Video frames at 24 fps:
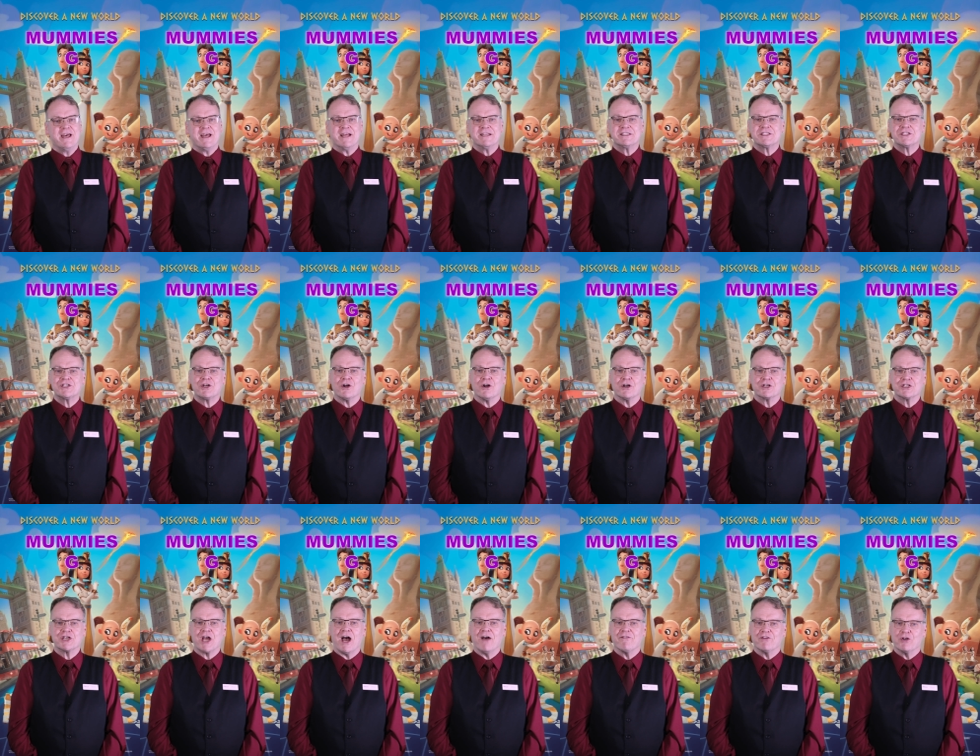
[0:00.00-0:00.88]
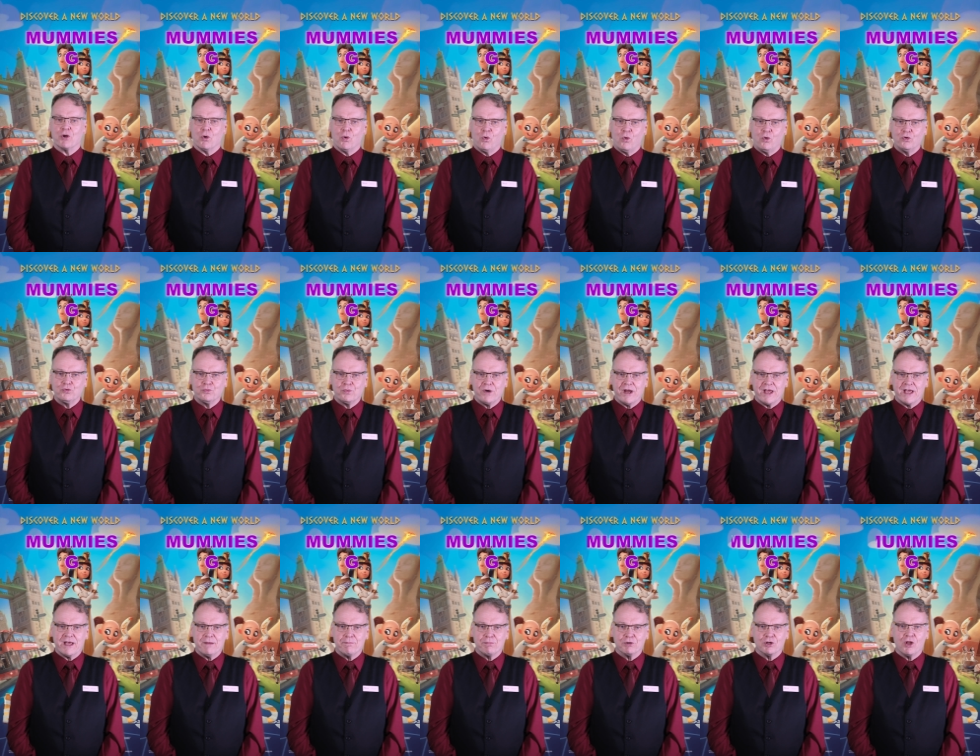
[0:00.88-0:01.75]
in search of an old
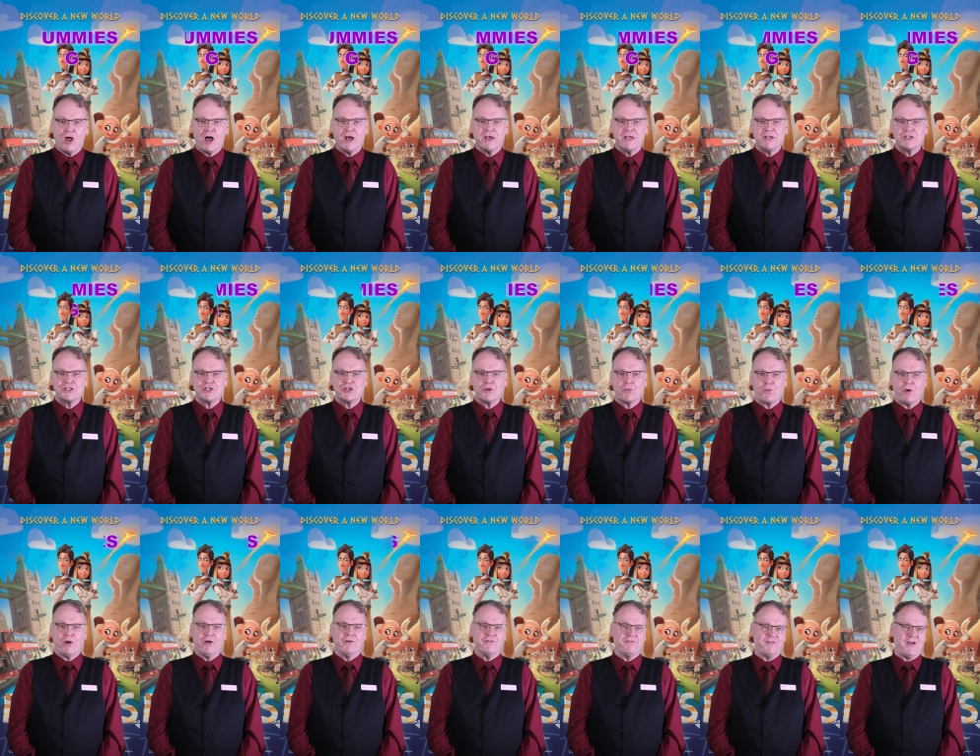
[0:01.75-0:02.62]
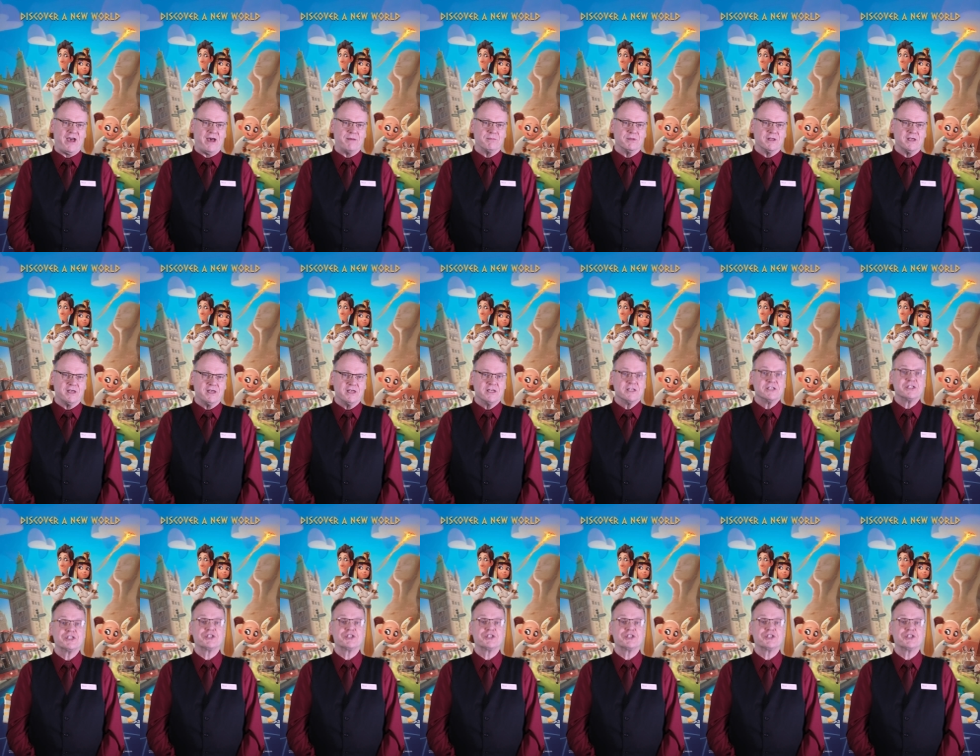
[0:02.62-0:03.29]
ring belonging to the royal family